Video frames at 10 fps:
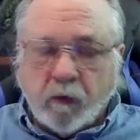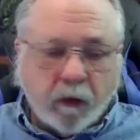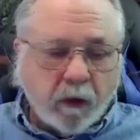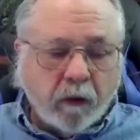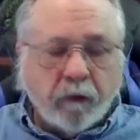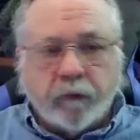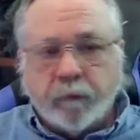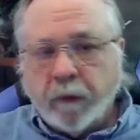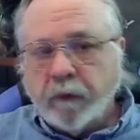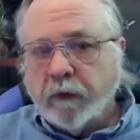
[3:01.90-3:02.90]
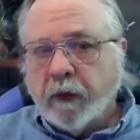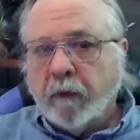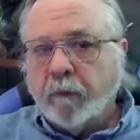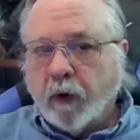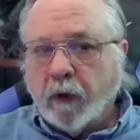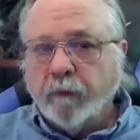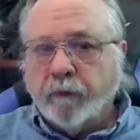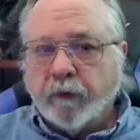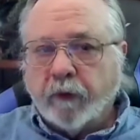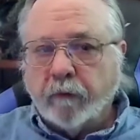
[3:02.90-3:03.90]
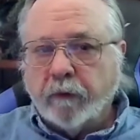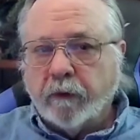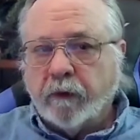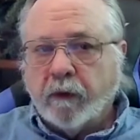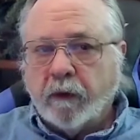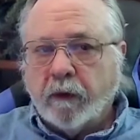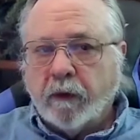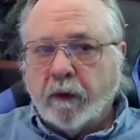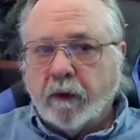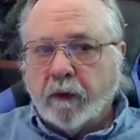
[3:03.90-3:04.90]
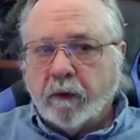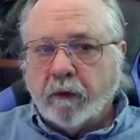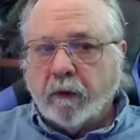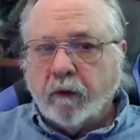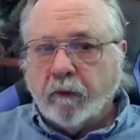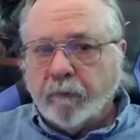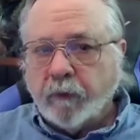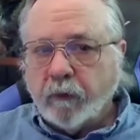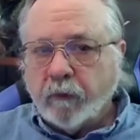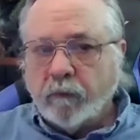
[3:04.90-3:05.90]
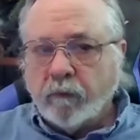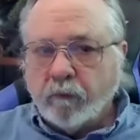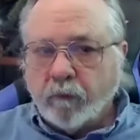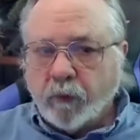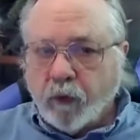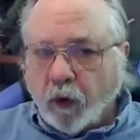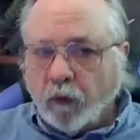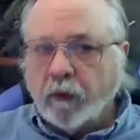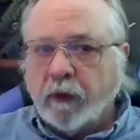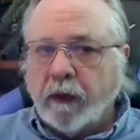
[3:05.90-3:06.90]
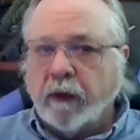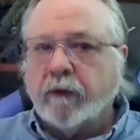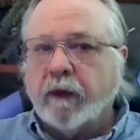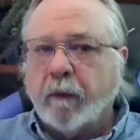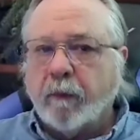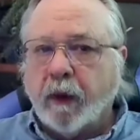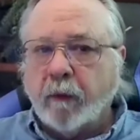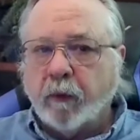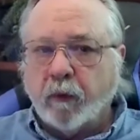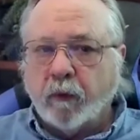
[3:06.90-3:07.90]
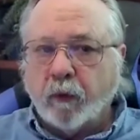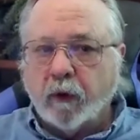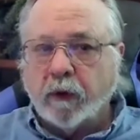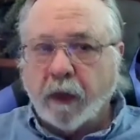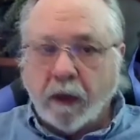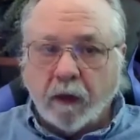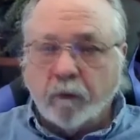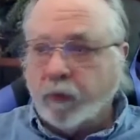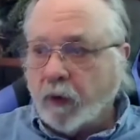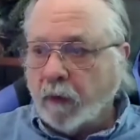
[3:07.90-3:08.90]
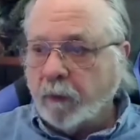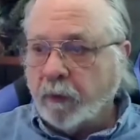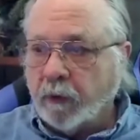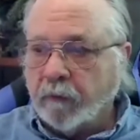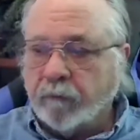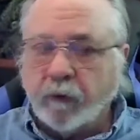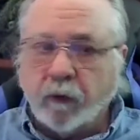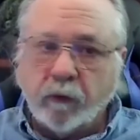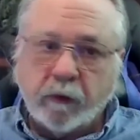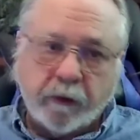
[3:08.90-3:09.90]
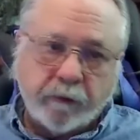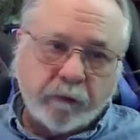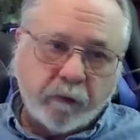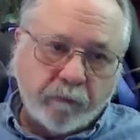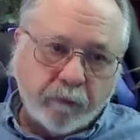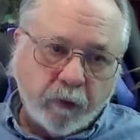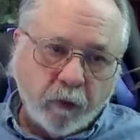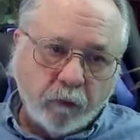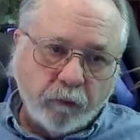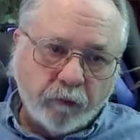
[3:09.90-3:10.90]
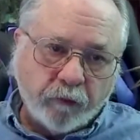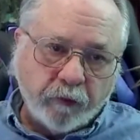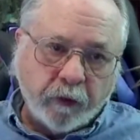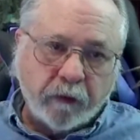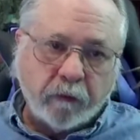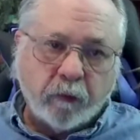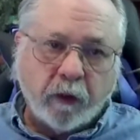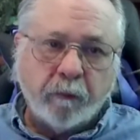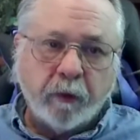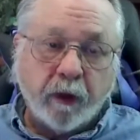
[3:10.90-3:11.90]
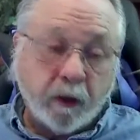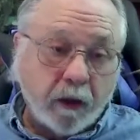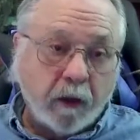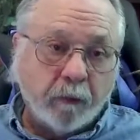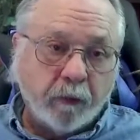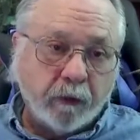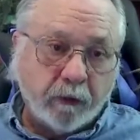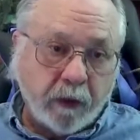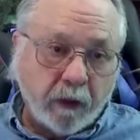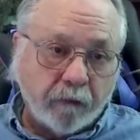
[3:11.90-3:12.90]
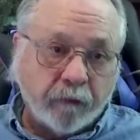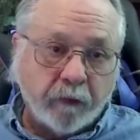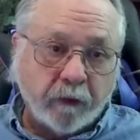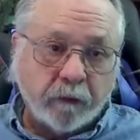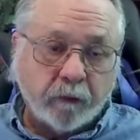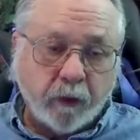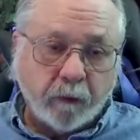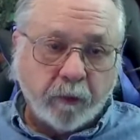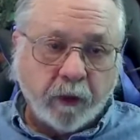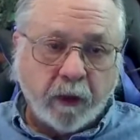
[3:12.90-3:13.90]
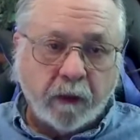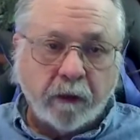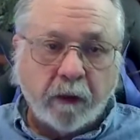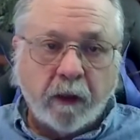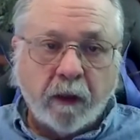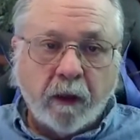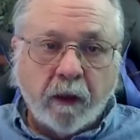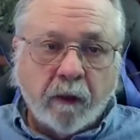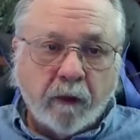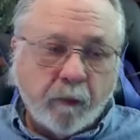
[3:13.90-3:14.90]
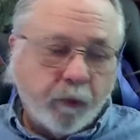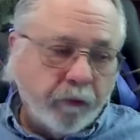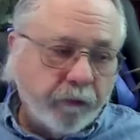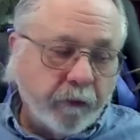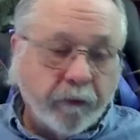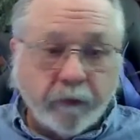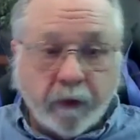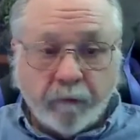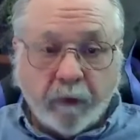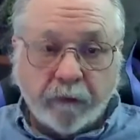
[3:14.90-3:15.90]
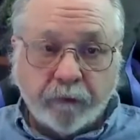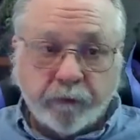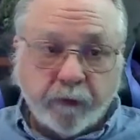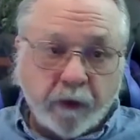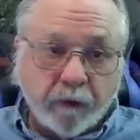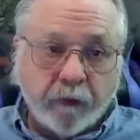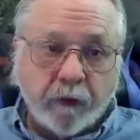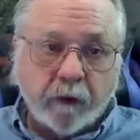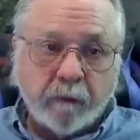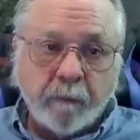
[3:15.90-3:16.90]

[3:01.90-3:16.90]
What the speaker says: you spend your day problem solving. If you don't get that paperwork out properly, if you don't select the right plan, or help the client select the right plan, that person doesn't have access to healthcare.